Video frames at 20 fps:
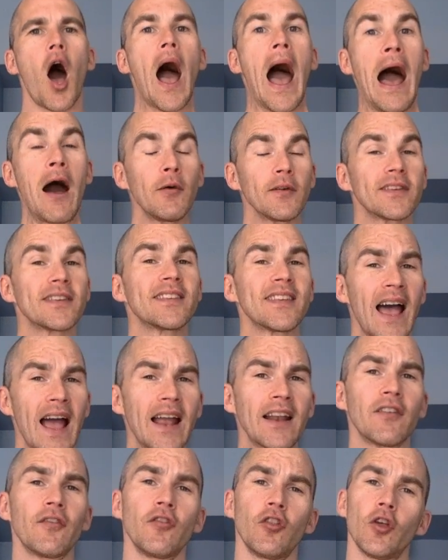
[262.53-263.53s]

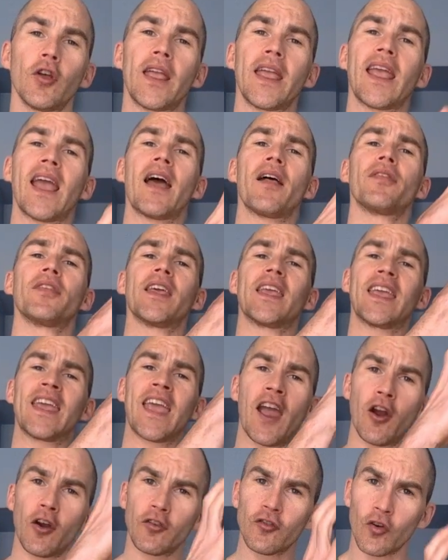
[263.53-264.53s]
outside of looking at the
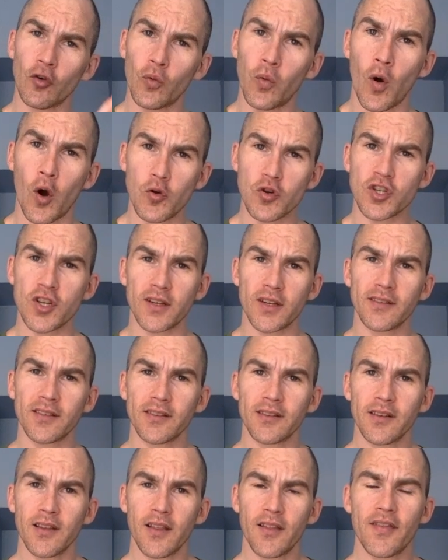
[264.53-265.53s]
character quotient
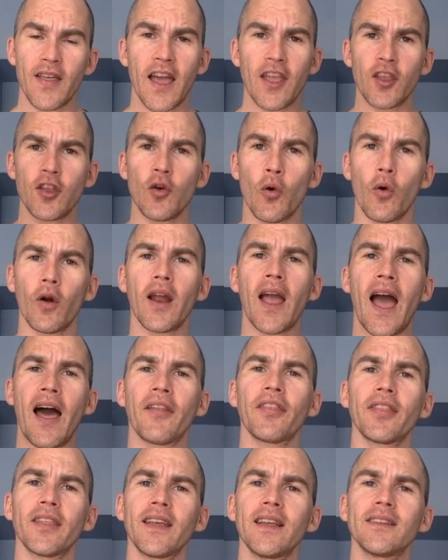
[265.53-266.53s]
that your
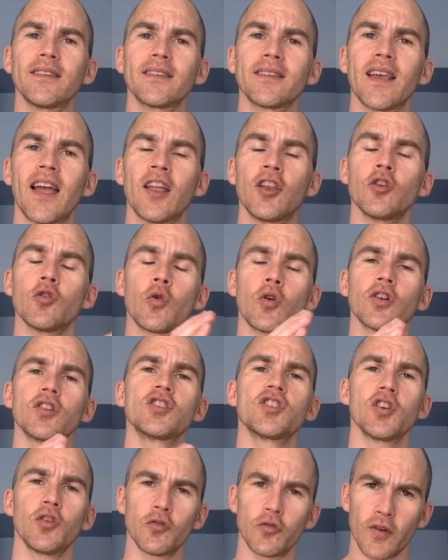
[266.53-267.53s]
athletes and your
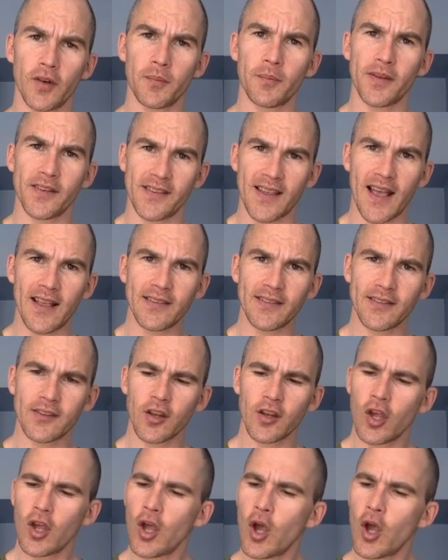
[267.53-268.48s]
children possess,